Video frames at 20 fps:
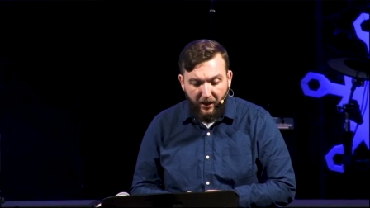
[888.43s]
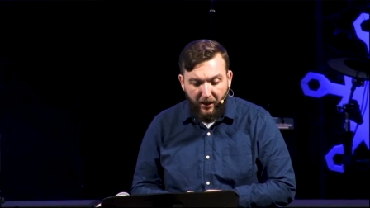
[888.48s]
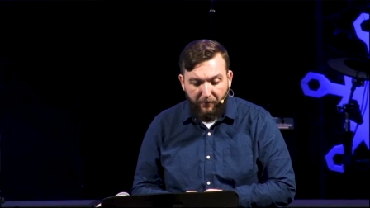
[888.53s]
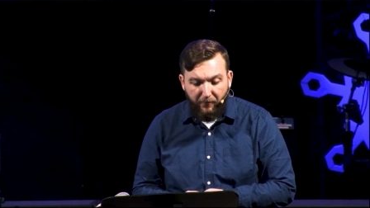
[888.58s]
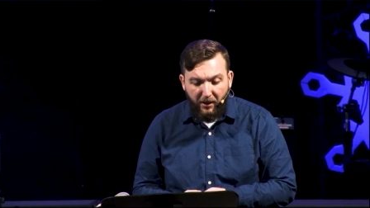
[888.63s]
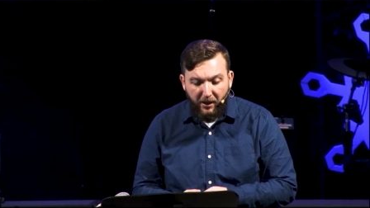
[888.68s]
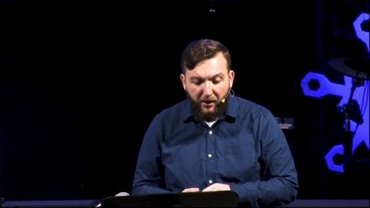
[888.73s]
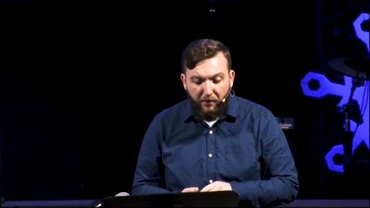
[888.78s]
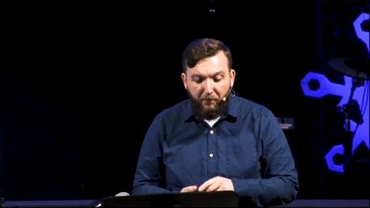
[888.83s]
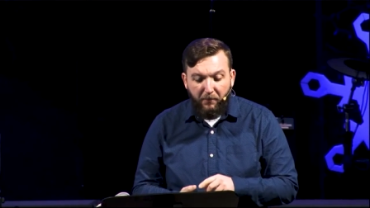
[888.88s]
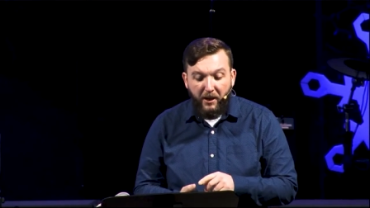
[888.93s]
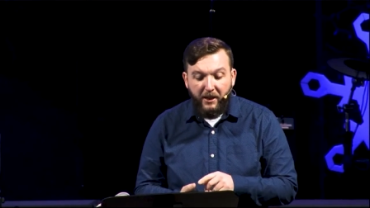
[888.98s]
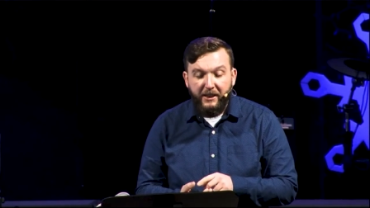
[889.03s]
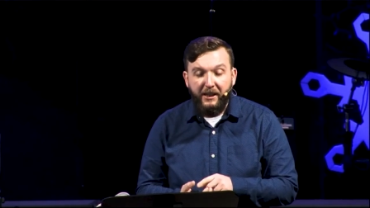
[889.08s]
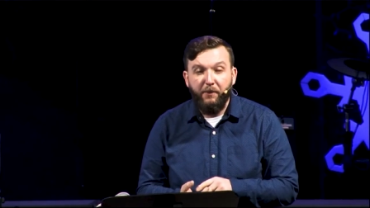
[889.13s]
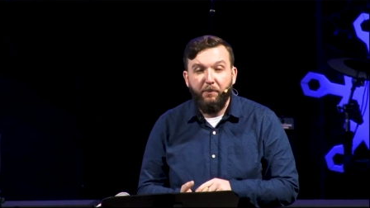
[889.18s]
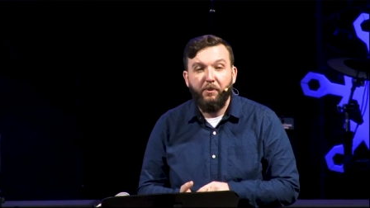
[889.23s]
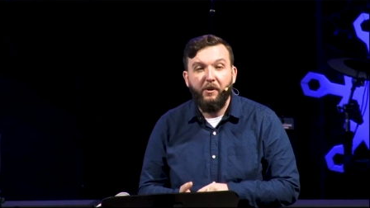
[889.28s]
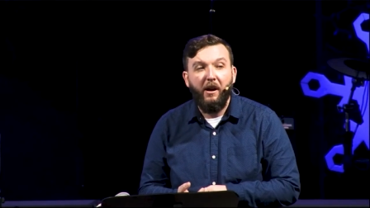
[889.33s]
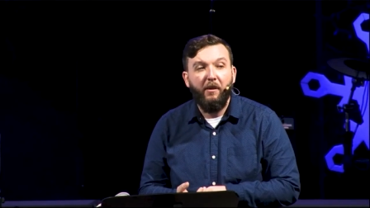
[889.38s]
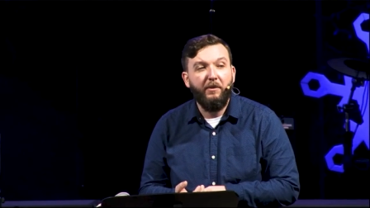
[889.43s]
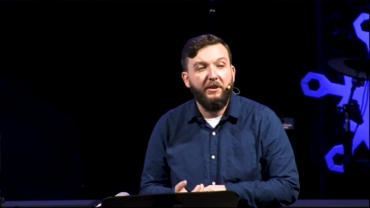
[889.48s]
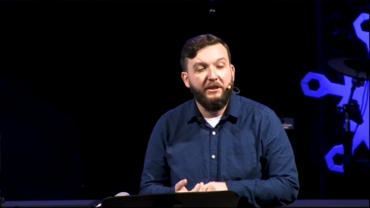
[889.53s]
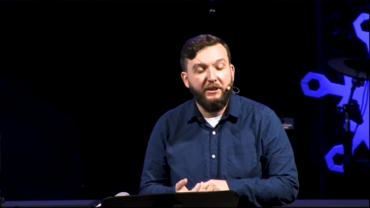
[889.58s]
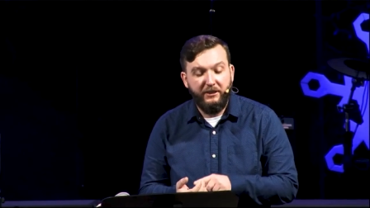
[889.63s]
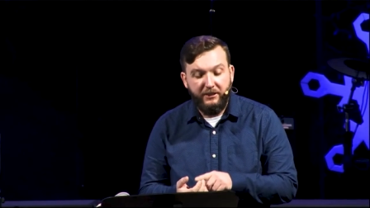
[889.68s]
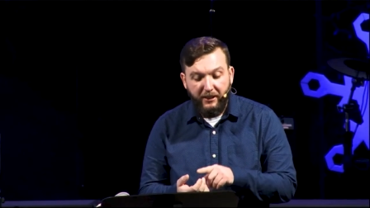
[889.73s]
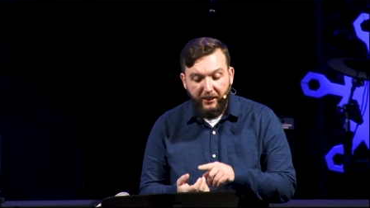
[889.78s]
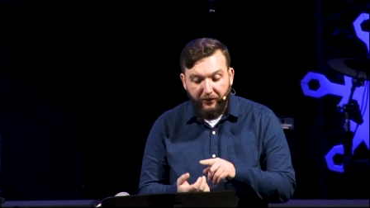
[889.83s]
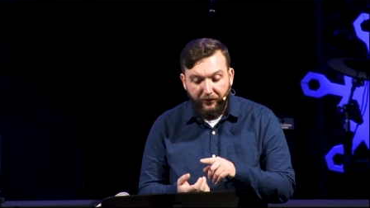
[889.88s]
Um, money
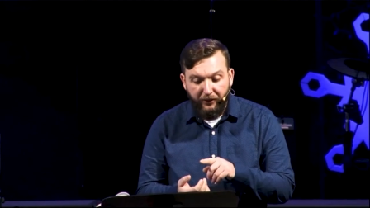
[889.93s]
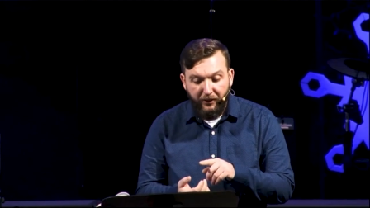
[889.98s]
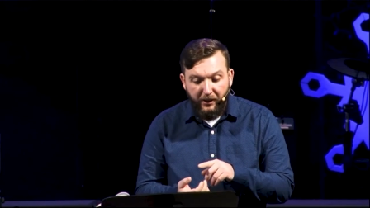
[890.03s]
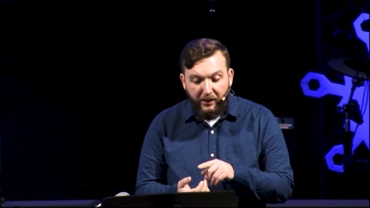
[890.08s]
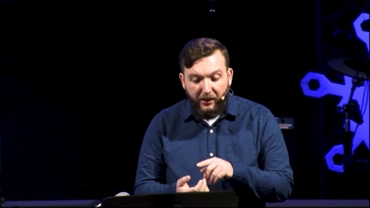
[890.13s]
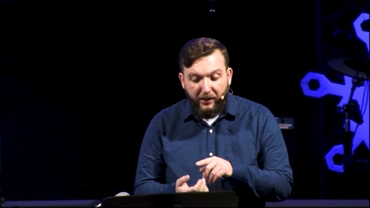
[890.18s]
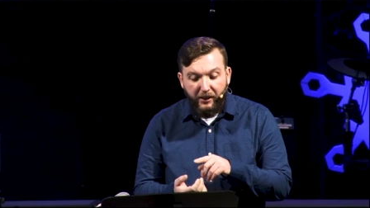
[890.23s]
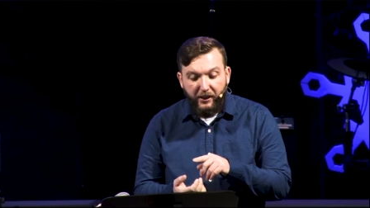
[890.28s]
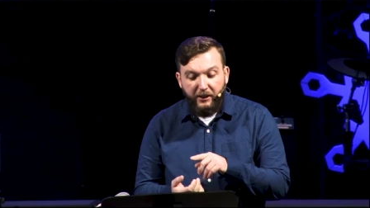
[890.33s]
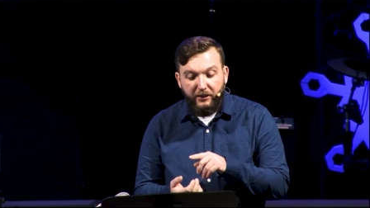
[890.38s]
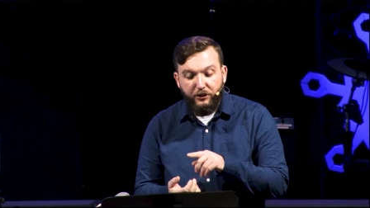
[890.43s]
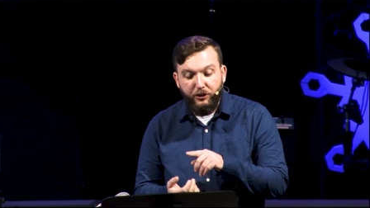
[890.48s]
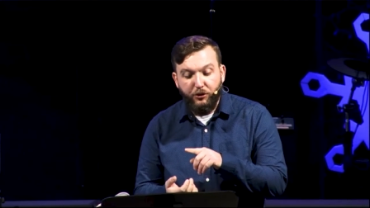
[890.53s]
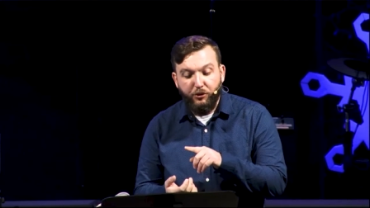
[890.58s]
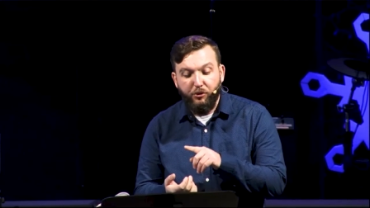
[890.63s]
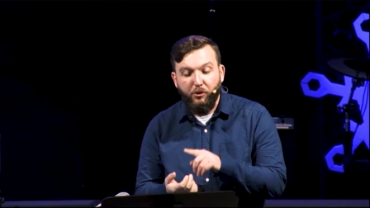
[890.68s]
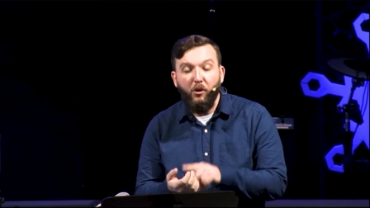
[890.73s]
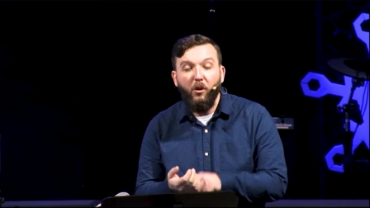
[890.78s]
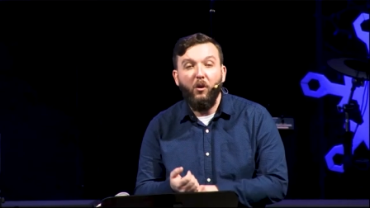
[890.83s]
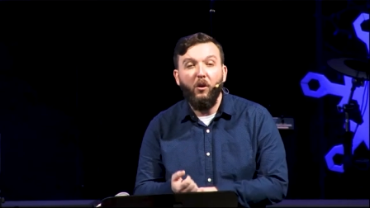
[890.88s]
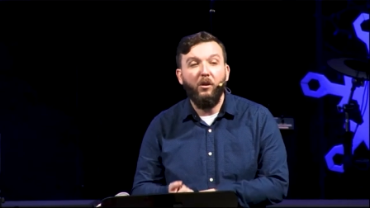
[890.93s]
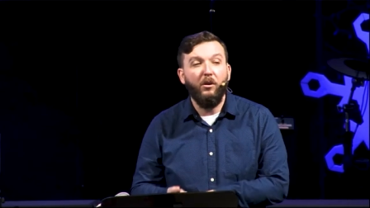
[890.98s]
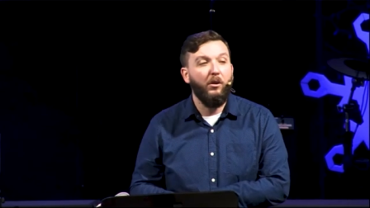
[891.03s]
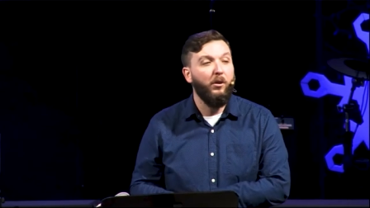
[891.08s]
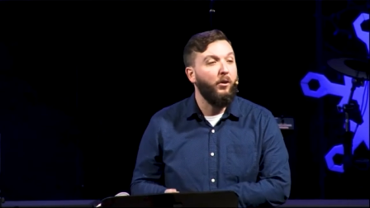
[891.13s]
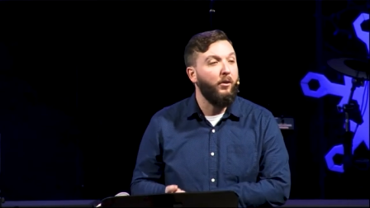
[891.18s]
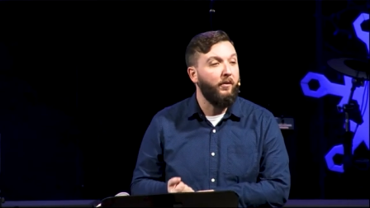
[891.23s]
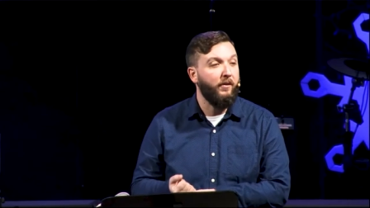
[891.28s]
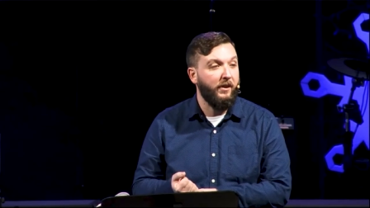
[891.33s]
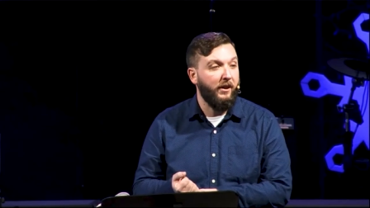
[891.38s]
promises us
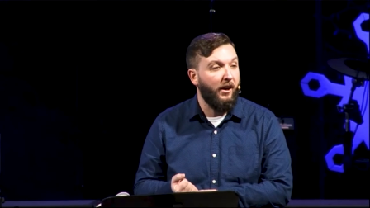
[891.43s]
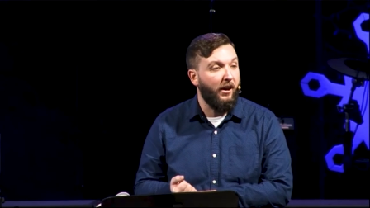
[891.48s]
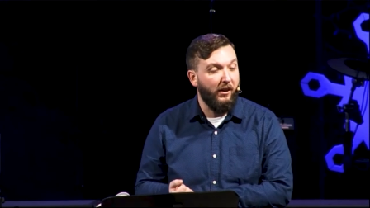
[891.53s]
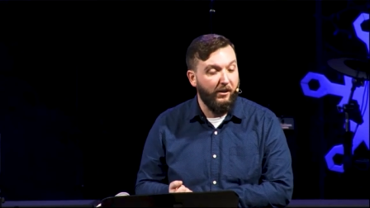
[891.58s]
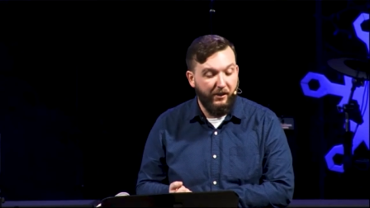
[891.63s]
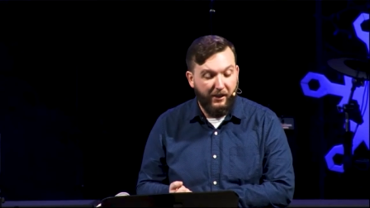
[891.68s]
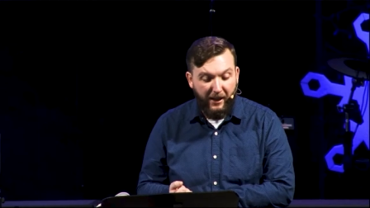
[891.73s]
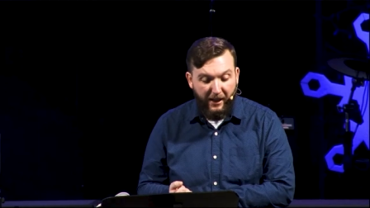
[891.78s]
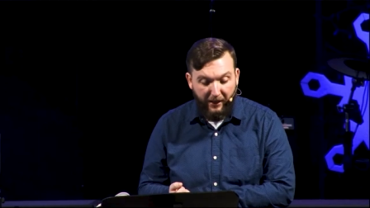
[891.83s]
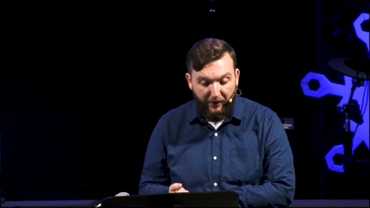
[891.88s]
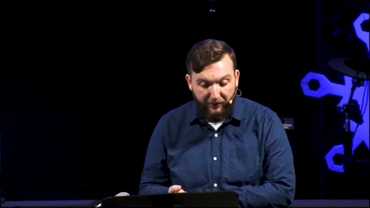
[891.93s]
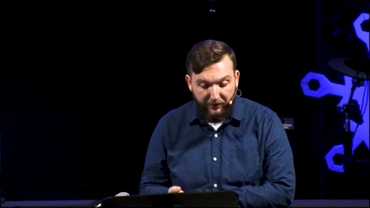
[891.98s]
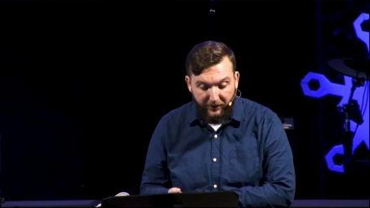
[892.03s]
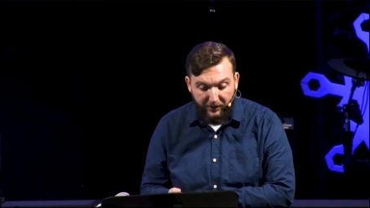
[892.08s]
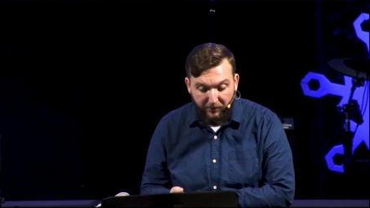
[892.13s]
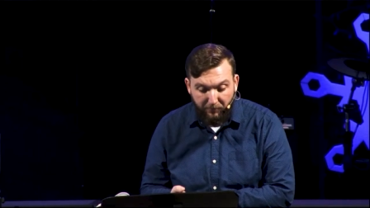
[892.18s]
control over our lives.